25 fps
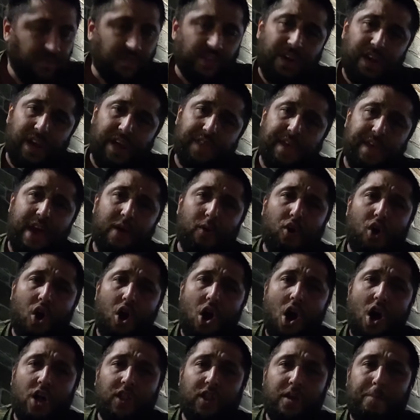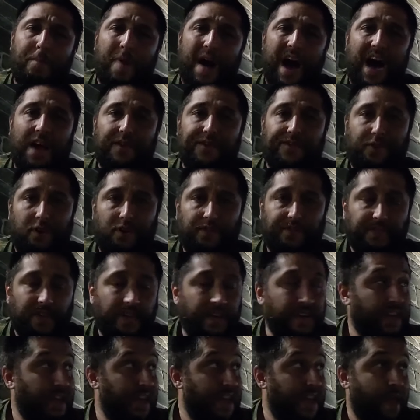And they were all imposters.
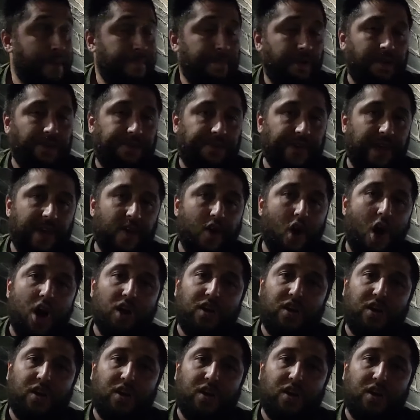because they had all